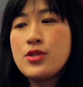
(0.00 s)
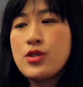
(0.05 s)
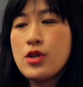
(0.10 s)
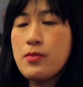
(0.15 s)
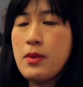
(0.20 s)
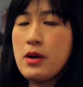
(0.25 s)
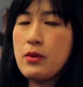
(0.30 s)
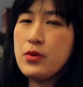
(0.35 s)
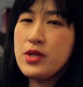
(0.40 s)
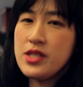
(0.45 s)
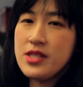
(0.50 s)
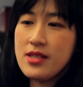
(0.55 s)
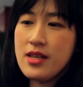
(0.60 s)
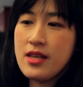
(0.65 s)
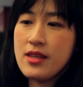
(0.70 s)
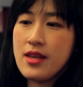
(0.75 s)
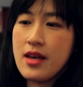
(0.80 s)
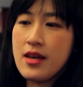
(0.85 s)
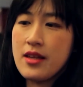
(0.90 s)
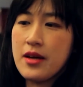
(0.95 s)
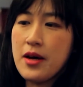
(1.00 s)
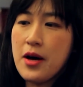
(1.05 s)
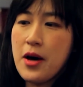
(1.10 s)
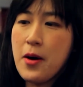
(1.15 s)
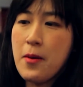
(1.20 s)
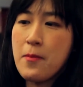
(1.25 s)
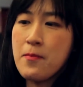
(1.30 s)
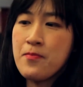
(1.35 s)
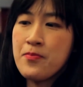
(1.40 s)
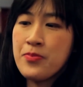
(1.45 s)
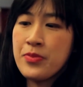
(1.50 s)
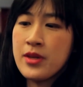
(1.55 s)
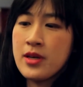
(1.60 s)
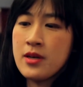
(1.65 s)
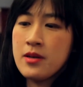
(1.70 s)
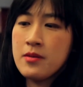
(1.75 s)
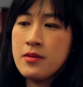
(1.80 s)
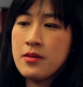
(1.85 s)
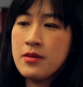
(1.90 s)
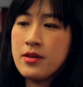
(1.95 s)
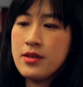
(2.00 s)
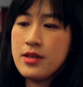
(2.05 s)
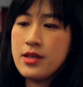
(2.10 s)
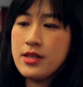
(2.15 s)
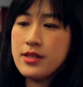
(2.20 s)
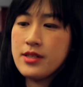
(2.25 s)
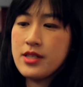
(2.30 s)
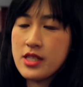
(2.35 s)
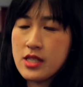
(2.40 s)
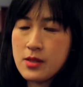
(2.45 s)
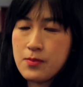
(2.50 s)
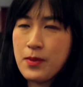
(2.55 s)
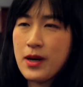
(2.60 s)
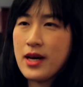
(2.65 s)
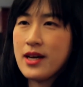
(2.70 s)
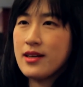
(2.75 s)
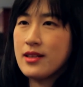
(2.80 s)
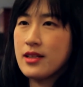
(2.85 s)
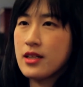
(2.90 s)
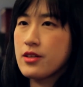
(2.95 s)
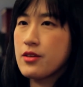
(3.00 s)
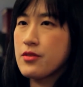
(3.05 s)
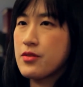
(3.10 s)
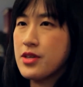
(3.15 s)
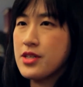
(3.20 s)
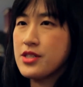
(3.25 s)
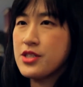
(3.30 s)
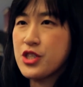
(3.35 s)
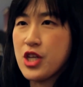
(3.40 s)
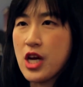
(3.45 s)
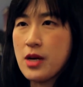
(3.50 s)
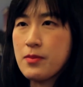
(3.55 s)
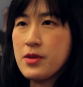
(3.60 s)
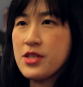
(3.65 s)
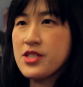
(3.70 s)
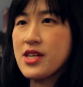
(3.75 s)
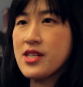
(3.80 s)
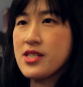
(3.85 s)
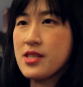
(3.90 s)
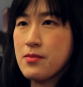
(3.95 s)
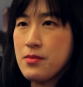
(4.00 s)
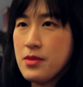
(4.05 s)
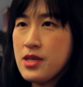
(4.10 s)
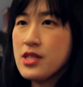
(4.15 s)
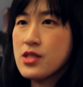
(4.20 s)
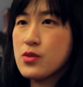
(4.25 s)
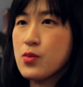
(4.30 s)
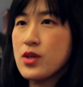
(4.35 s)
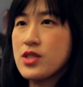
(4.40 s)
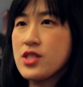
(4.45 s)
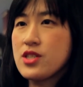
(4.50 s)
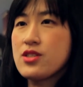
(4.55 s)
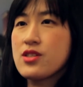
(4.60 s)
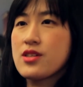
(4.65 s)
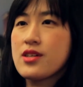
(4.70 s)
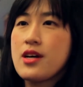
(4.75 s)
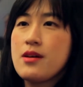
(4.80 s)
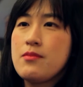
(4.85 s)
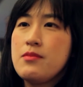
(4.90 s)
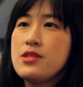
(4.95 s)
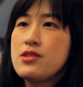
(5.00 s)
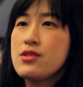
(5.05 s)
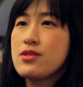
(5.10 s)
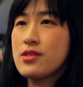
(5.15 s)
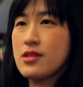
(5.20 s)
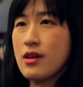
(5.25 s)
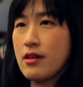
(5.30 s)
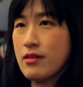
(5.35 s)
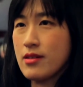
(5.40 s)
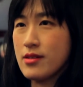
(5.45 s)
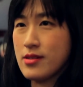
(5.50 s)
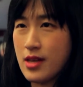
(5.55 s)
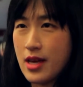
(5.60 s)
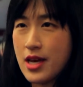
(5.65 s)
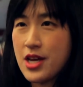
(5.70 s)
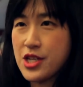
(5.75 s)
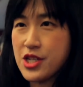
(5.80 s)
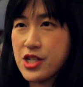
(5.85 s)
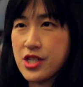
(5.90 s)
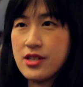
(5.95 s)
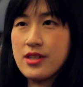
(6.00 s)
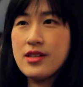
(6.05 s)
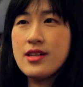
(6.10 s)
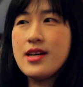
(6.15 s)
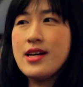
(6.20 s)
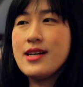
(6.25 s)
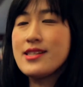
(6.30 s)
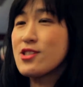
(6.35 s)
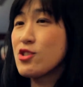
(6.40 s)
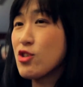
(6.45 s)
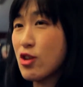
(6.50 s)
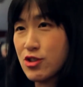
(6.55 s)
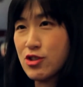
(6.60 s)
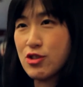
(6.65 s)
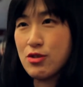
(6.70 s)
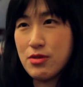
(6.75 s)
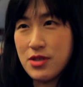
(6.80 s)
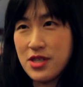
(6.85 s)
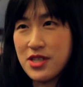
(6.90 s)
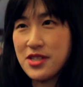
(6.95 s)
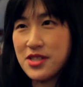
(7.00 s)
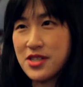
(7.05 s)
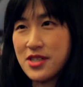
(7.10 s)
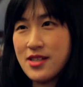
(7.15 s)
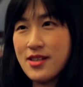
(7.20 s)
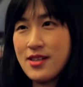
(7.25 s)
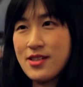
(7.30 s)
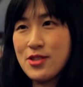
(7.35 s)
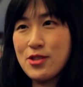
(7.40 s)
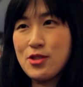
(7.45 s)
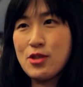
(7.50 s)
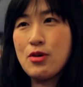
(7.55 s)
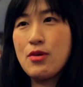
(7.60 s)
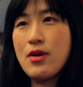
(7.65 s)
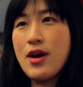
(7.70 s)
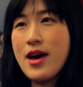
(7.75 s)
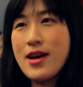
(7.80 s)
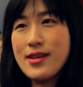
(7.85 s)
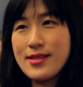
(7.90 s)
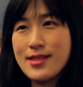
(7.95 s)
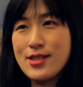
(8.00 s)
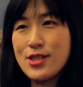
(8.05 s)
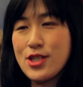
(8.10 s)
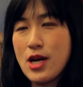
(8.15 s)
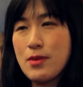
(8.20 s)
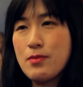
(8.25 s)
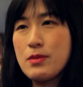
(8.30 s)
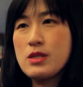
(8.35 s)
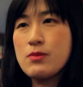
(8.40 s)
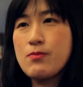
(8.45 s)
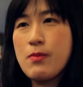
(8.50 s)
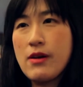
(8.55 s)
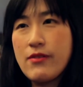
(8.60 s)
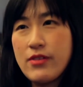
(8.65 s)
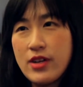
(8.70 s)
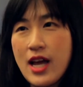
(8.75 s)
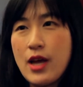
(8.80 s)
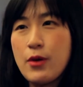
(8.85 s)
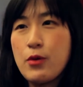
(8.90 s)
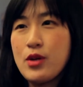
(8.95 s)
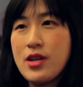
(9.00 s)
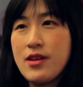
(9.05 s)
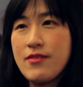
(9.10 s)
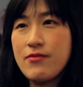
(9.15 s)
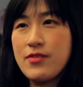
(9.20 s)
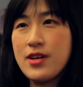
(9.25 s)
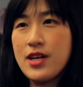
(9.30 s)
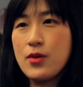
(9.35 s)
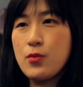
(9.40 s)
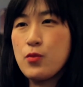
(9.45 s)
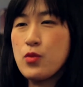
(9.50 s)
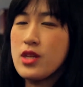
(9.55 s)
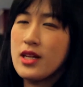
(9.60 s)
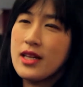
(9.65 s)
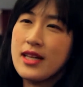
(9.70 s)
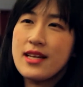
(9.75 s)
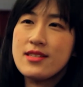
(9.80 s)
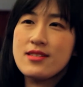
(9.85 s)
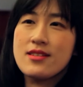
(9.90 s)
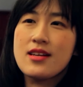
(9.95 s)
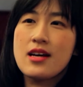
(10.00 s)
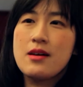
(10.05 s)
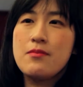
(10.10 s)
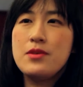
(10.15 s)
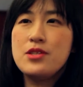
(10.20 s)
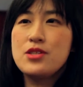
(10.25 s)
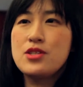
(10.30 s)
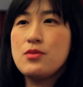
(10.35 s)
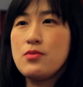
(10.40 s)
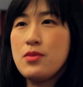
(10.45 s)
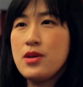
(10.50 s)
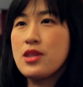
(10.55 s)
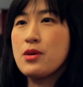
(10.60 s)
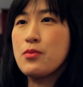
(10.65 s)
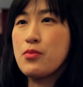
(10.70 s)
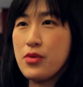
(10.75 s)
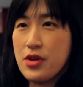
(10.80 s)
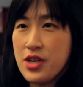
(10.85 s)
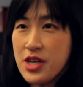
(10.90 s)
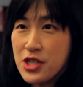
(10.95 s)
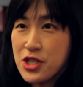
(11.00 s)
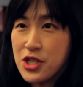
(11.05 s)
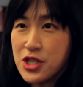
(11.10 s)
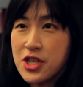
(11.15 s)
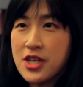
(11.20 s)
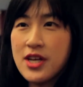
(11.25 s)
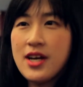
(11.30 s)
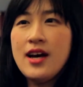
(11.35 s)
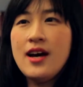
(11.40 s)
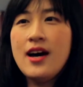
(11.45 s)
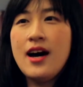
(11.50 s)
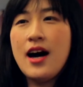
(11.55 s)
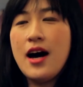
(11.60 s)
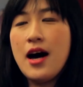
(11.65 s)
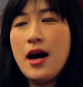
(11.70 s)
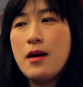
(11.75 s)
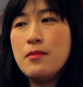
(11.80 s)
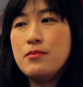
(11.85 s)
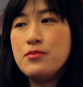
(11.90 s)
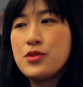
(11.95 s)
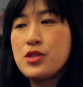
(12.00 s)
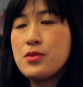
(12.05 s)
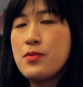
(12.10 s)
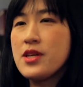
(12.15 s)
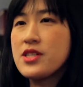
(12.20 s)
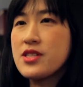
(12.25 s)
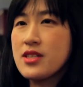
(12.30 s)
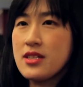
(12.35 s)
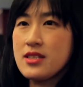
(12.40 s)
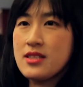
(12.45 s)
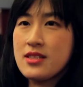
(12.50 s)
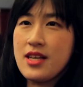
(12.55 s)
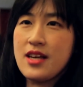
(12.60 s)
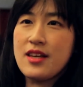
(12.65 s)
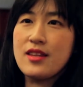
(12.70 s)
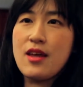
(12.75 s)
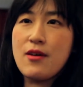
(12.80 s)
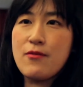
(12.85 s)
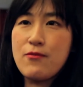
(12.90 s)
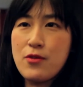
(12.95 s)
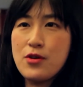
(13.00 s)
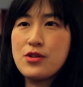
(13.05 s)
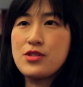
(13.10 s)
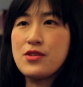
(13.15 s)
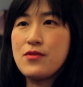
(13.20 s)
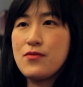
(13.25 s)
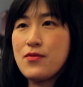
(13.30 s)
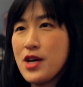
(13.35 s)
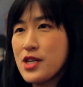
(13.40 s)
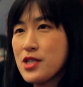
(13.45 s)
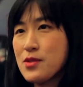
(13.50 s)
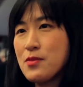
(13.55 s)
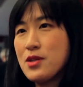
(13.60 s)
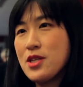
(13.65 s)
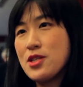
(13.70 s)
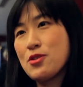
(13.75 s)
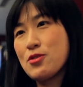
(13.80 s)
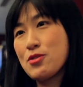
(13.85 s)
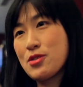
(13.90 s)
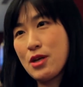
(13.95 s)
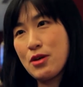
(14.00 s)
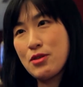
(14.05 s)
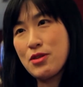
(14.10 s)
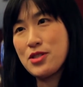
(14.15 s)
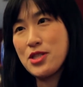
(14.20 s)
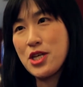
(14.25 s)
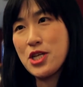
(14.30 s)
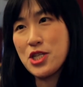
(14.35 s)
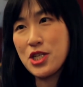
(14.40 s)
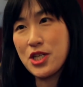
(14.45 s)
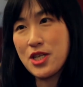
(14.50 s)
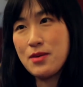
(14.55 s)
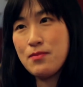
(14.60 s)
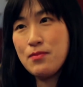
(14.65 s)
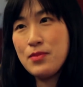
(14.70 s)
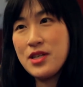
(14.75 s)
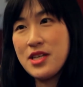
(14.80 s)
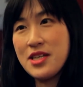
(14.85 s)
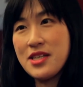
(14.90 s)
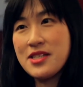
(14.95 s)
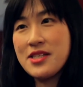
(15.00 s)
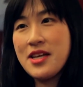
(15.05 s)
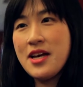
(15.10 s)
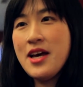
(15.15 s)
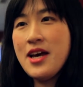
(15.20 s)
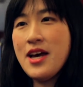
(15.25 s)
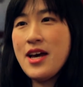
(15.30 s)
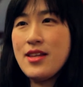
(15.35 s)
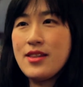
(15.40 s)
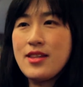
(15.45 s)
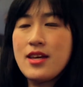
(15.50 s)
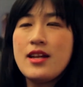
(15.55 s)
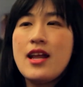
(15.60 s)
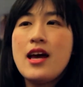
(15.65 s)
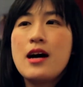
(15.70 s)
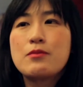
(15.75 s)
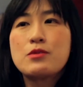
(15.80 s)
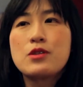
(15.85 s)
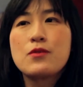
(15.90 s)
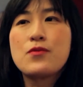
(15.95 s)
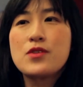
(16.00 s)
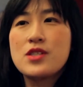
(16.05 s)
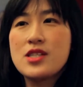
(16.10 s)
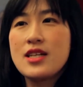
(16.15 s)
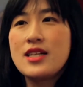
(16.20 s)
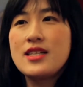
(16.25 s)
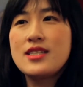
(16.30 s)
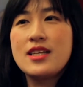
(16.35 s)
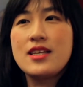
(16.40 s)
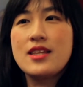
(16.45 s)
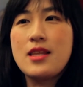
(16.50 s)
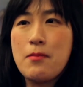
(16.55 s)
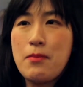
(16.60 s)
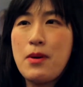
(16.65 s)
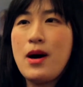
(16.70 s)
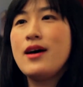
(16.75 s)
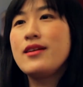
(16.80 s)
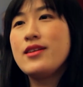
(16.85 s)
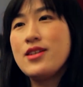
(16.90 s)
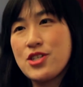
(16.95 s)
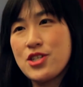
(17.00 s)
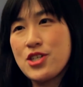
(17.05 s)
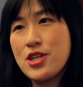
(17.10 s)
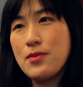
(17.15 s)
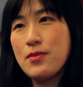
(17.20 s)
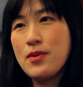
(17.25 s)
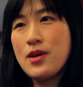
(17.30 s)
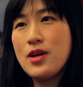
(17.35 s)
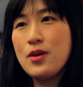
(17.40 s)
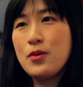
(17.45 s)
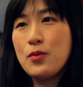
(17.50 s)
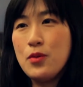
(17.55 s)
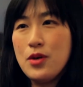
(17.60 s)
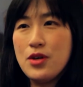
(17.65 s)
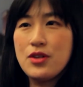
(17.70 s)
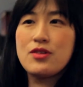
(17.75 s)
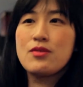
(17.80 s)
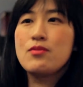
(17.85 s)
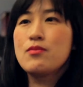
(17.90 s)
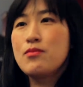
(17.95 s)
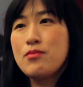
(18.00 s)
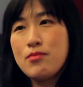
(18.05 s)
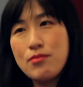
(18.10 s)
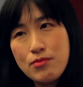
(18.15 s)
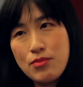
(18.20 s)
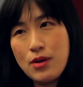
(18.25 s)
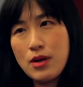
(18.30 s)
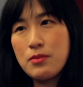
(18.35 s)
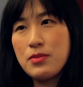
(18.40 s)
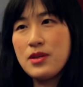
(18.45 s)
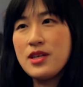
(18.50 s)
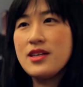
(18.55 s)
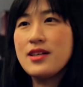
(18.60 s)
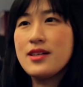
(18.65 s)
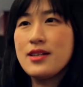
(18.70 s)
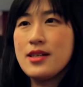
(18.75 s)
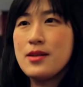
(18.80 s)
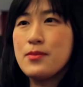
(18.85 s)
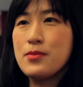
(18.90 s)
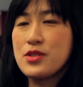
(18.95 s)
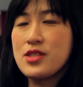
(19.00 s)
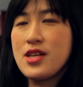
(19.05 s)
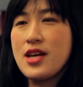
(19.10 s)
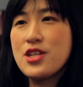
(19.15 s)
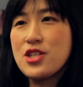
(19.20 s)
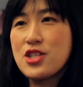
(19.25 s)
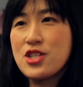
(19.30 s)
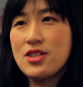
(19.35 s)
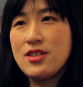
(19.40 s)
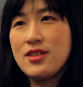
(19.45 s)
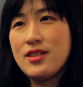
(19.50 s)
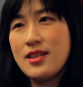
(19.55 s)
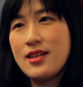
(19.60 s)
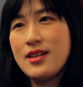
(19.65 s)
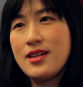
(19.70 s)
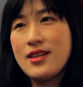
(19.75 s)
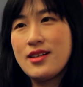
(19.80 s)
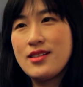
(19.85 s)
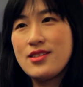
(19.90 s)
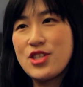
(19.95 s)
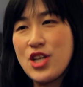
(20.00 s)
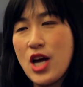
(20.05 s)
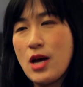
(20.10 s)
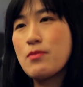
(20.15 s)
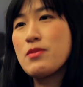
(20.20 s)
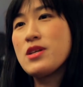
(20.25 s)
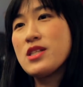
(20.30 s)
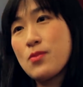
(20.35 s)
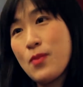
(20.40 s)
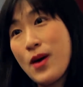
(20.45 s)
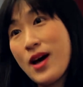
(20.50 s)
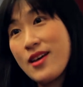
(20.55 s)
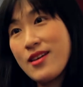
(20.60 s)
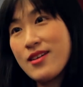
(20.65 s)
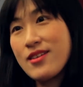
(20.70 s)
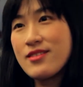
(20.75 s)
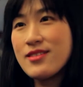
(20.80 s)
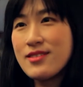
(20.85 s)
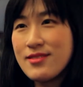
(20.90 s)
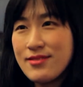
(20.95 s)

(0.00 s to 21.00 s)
But we see that despite a lot of these Japanese SMEs wanting to come into Southeast Asia, it's not so easy. So as a Japanese private equity fund, we'd like to come in to be the bridge, to basically take that first investment into Southeast Asia companies and then help to facilitate that partnership with probably a potential Japanese buyer.